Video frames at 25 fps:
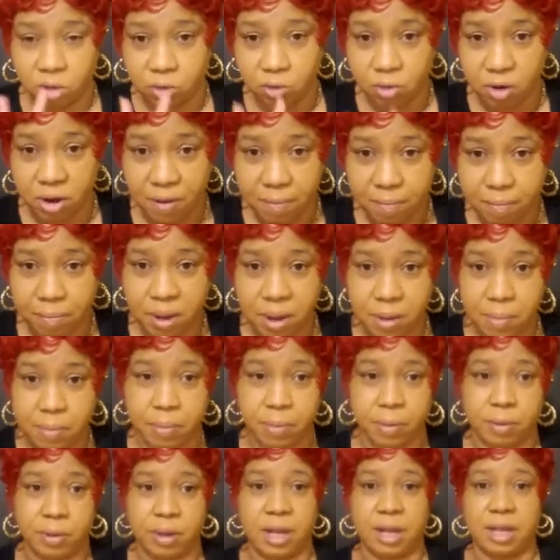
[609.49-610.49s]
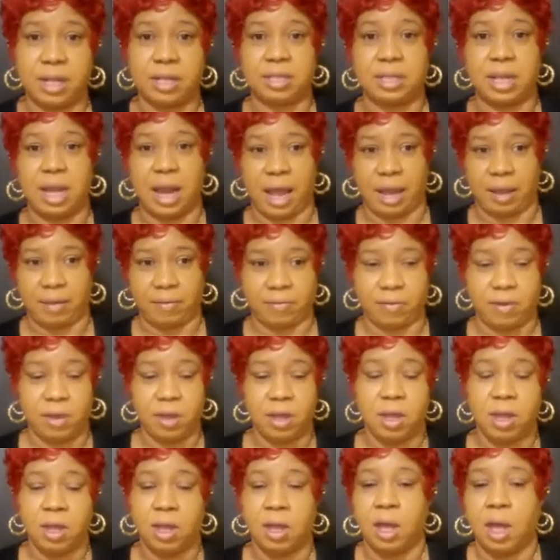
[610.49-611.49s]
Three people in his life
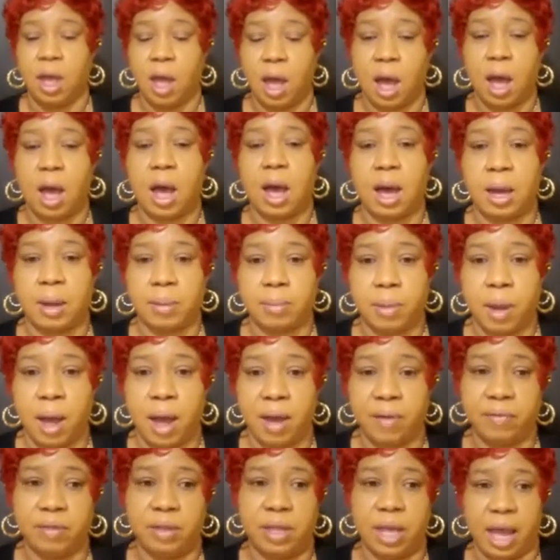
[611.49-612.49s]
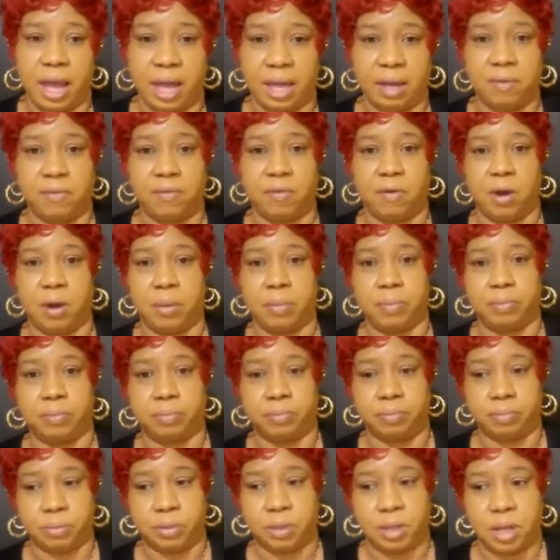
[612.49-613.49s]
have died
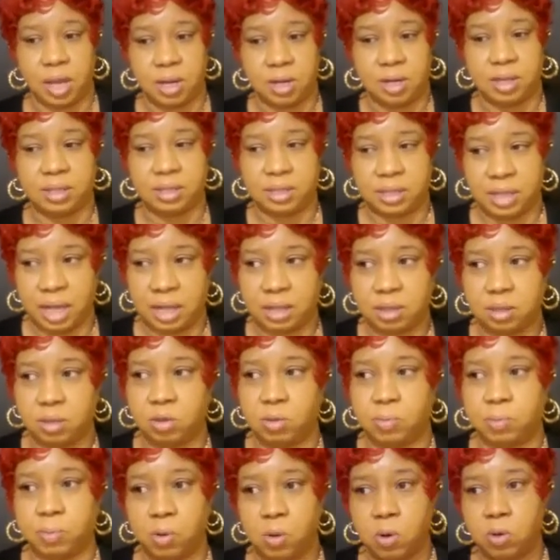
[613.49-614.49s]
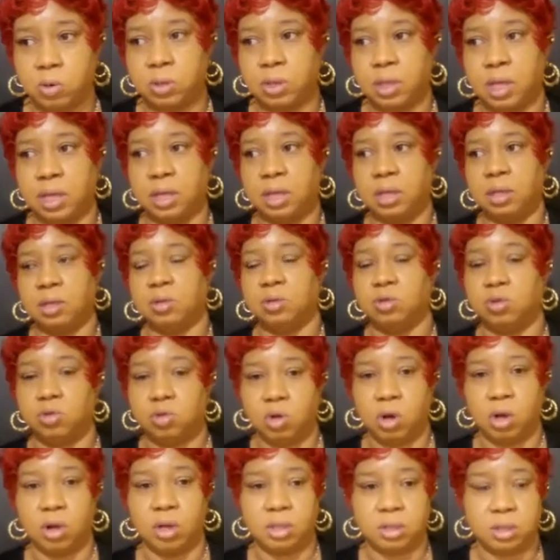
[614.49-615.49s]
from, you understand, supposed
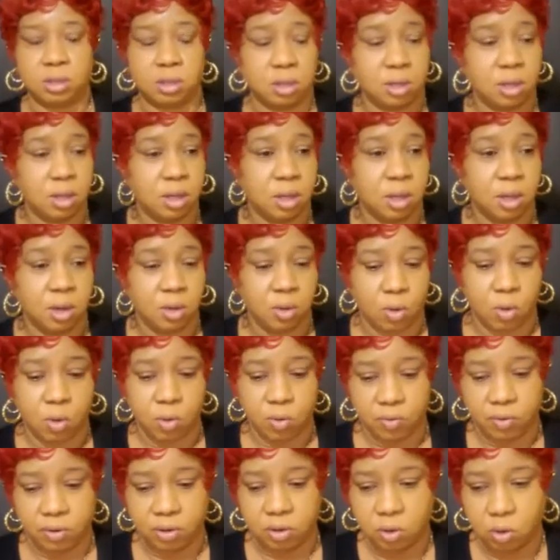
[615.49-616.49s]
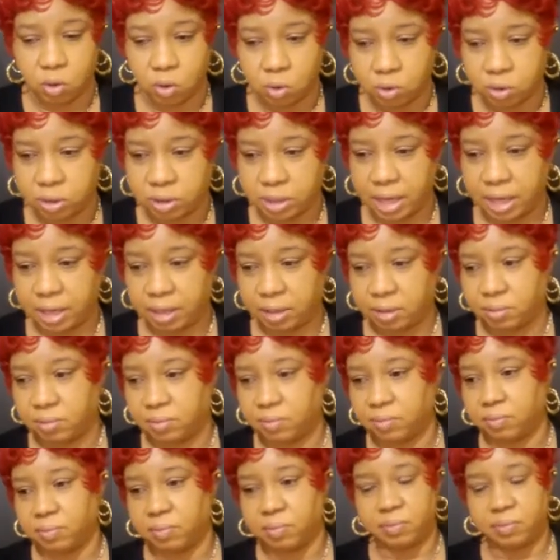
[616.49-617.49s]
drugs overdose and
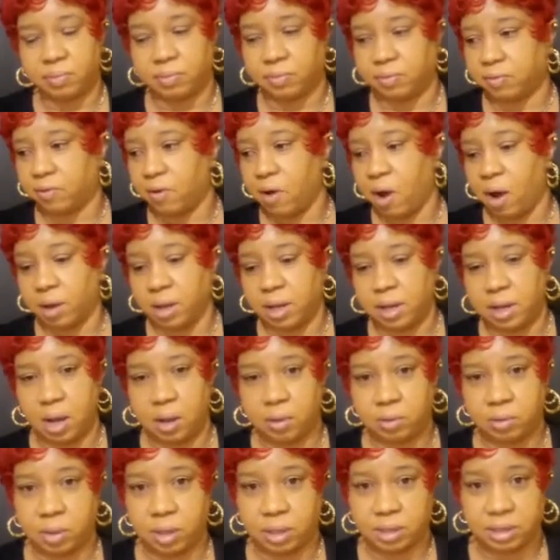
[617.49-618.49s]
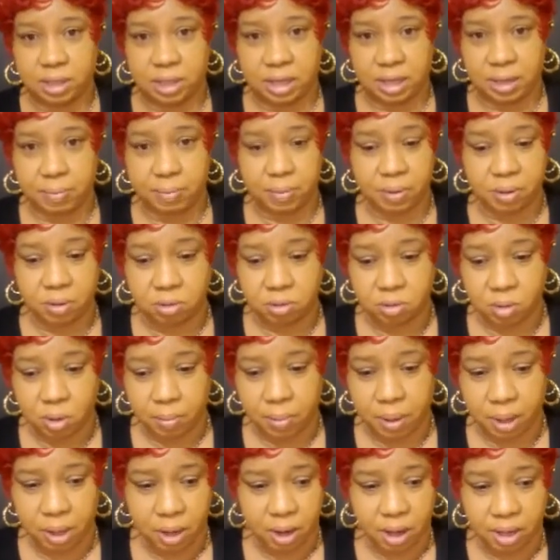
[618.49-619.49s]
falling out asleep in
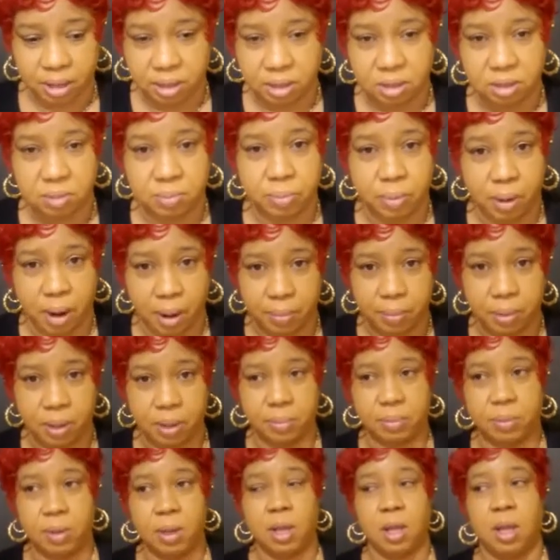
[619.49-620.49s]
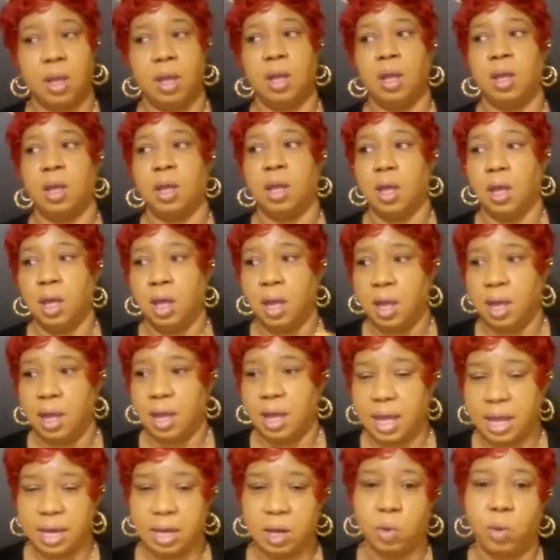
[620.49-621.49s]
tub and all these problems.
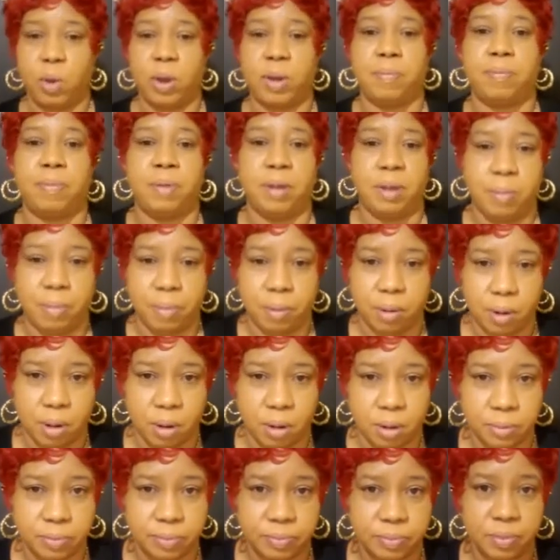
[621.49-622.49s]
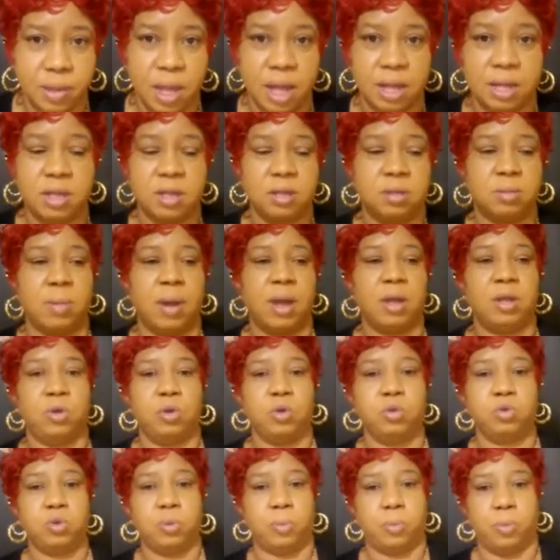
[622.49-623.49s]
Anyway, people, that is my
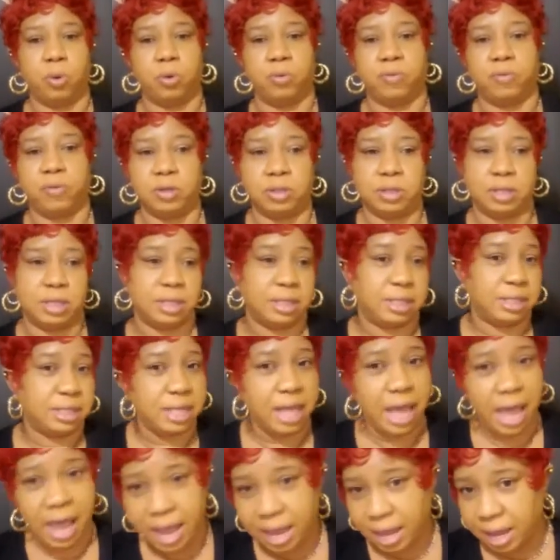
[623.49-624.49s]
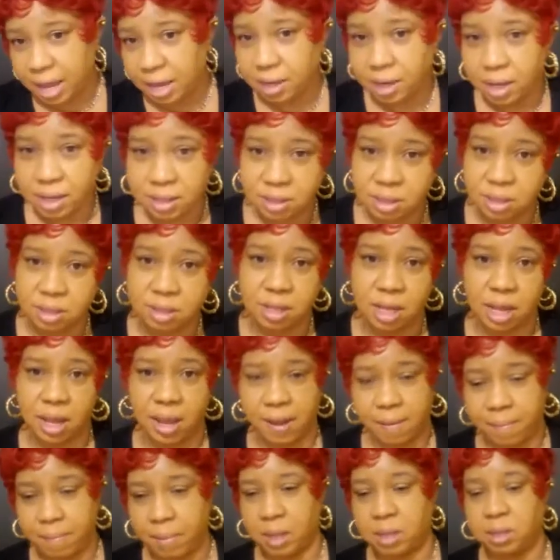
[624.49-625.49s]
news report for today in
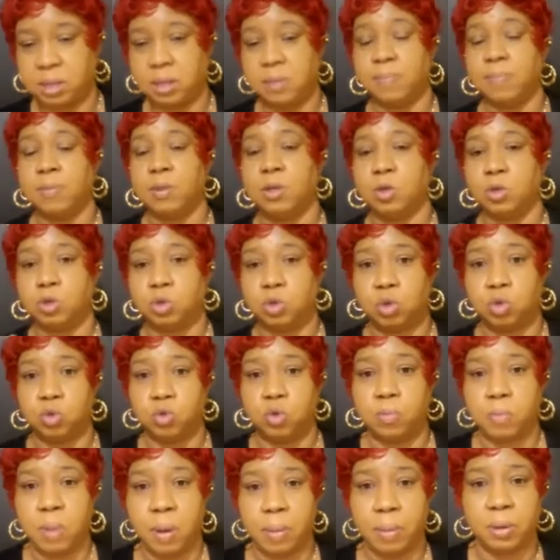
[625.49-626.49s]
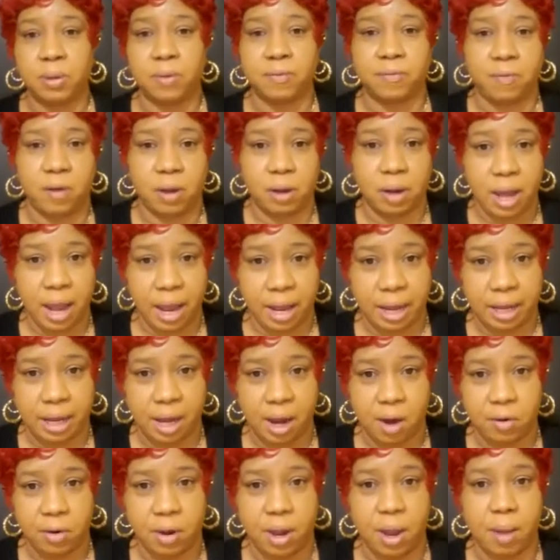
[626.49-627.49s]
entertainment. Do remember to follow
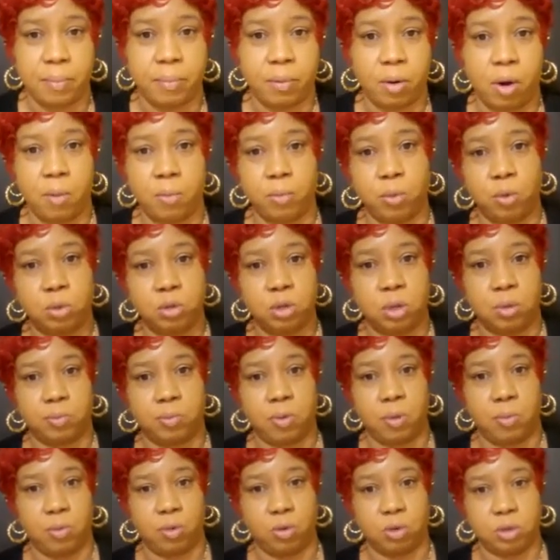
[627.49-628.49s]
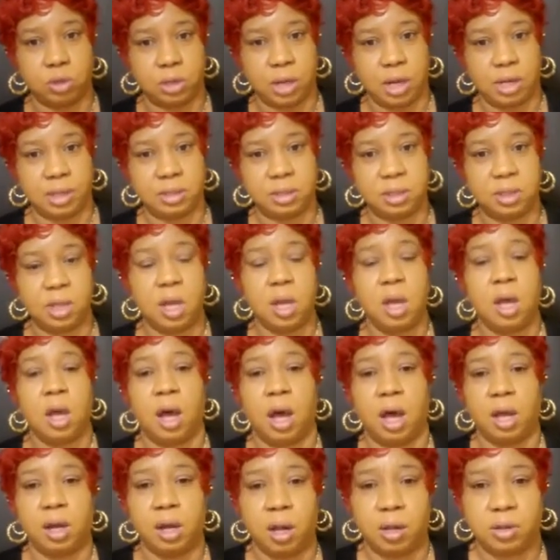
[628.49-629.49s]
Carry and Brown Music Promotions
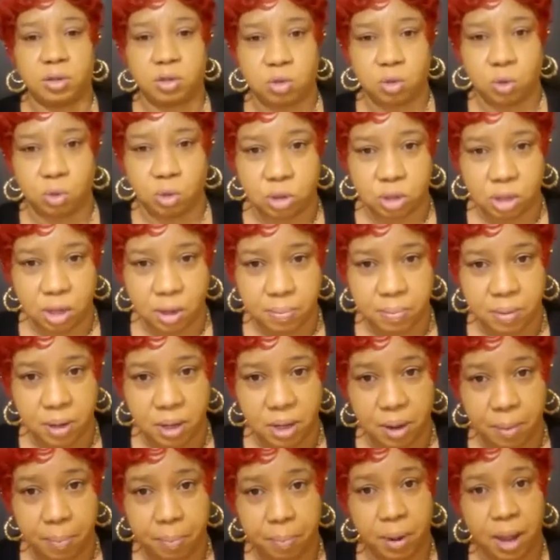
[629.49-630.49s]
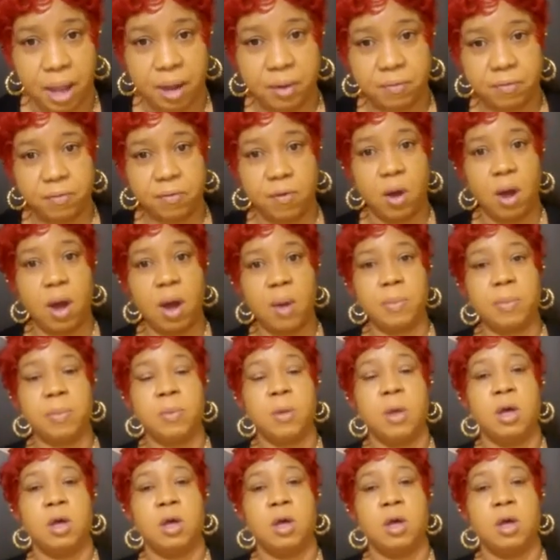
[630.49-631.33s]
on our social media platform.